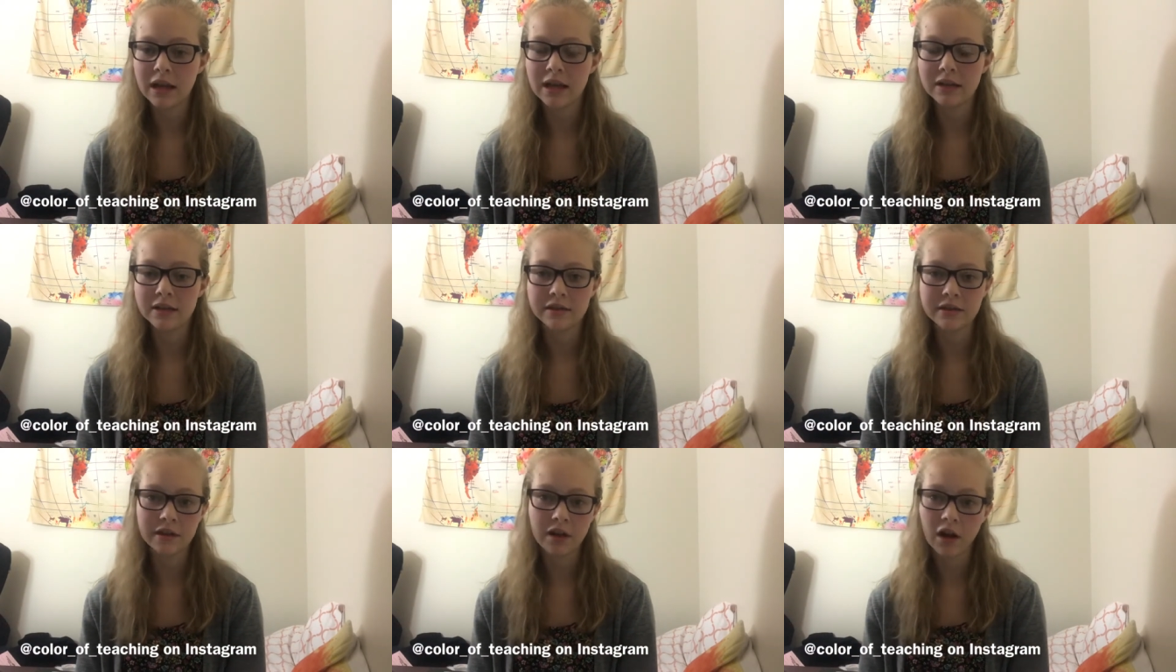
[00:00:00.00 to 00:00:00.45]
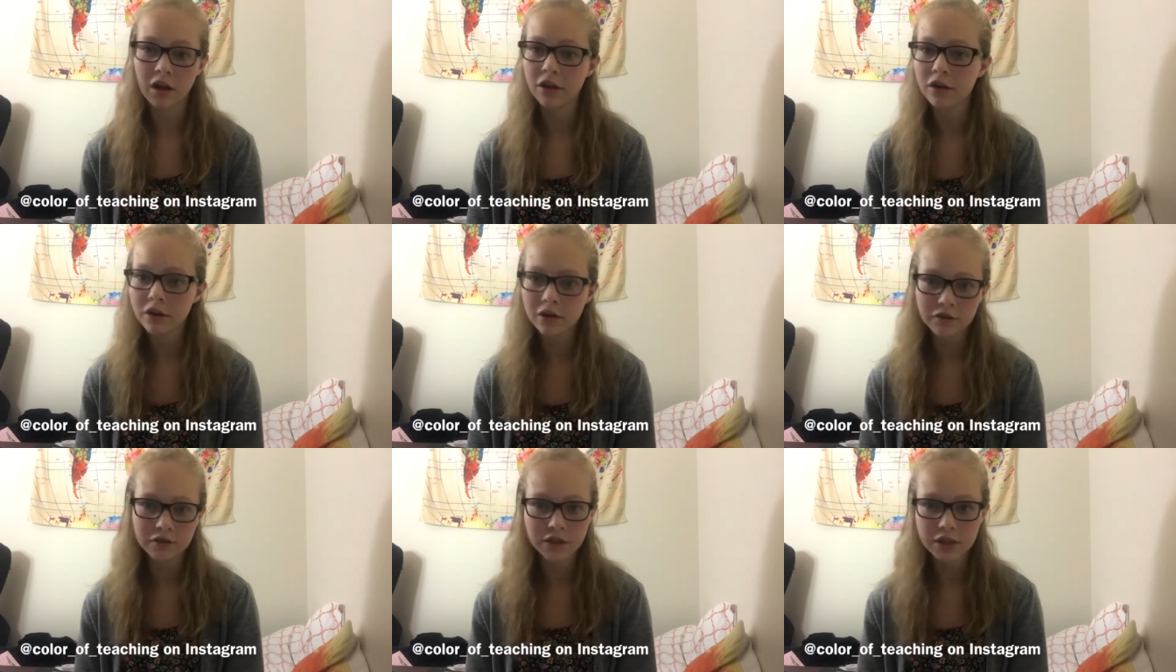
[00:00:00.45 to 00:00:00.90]
is
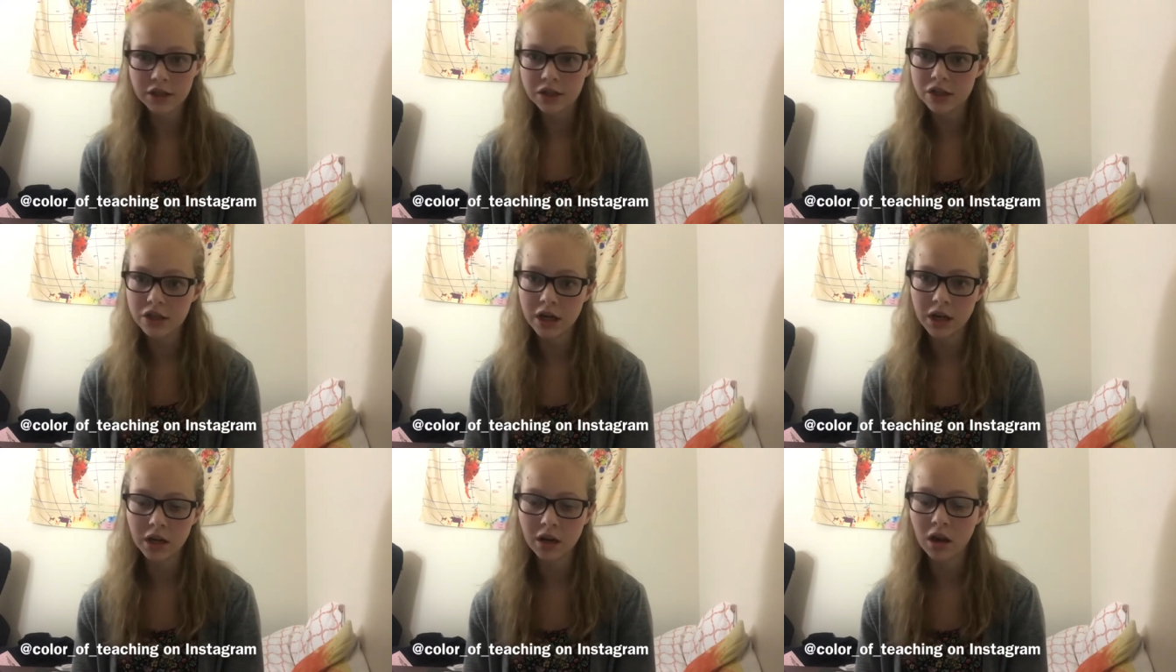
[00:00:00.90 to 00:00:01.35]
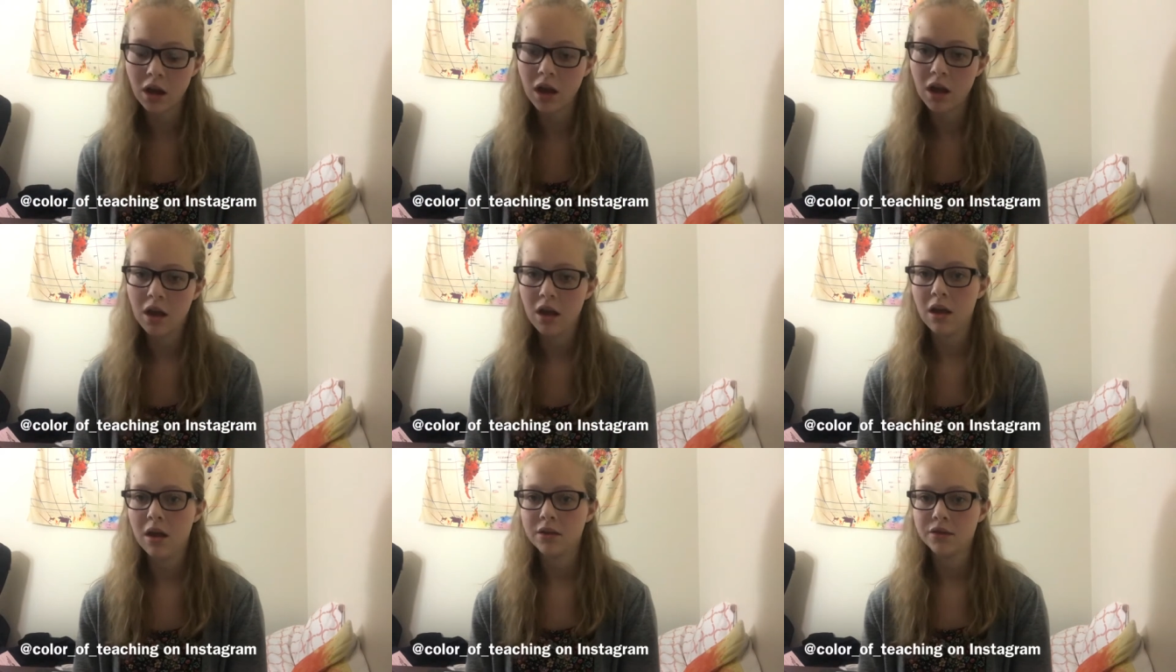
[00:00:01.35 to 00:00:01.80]
Color of Teaching,
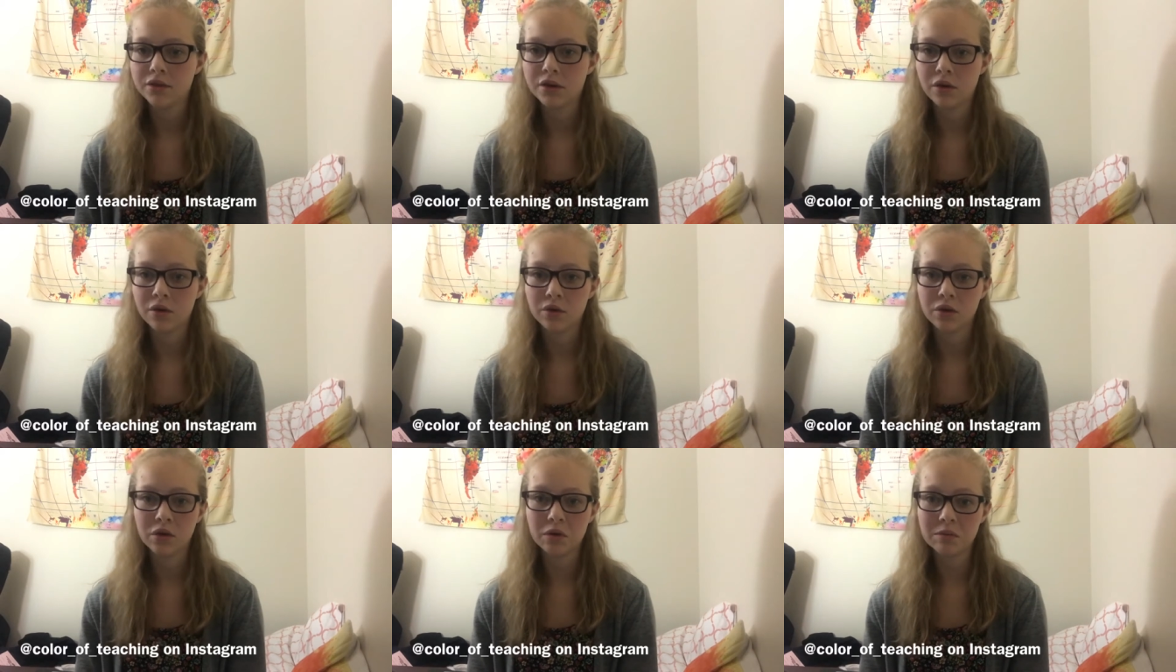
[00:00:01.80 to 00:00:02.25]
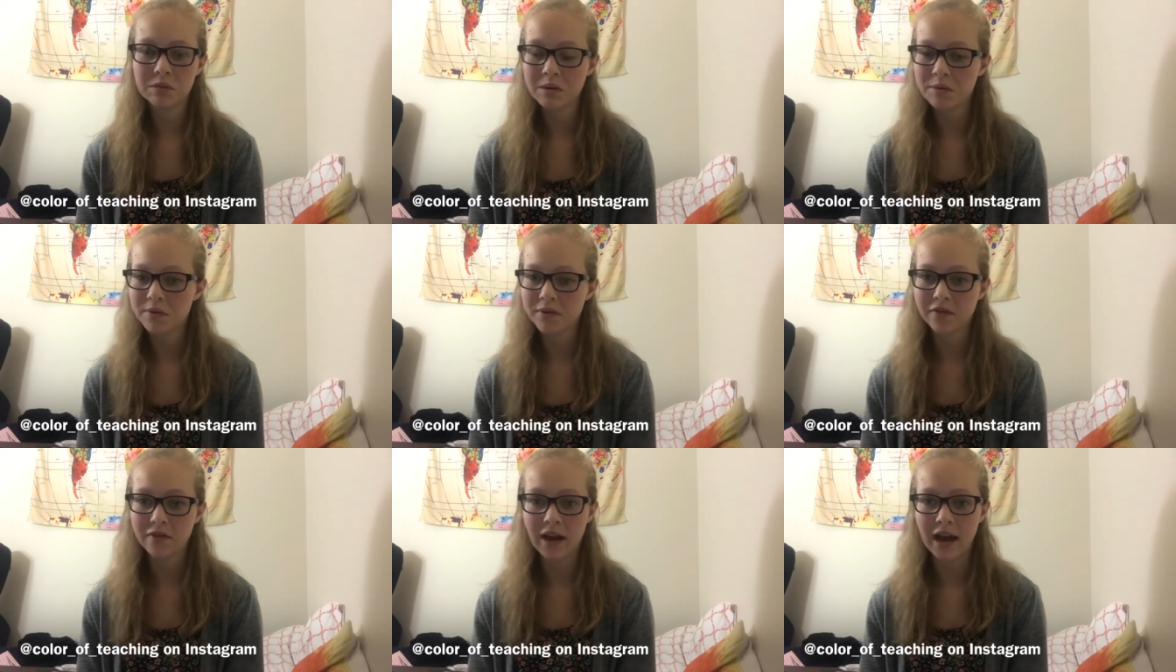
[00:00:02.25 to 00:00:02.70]
so you'll be able
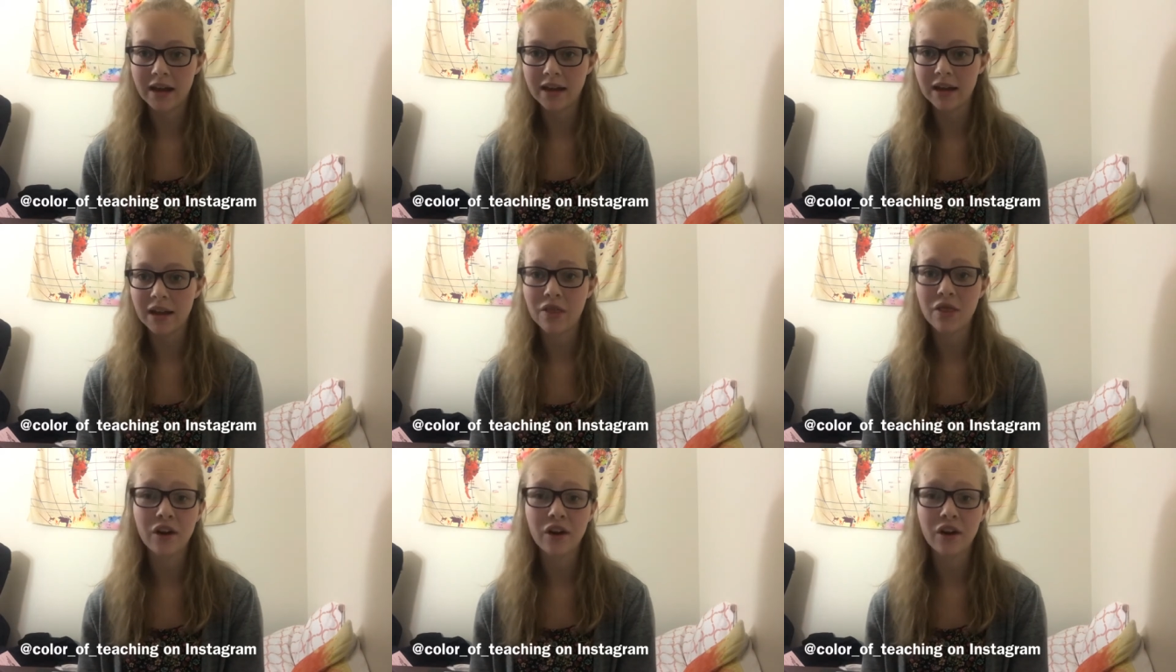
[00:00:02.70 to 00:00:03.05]
to find it.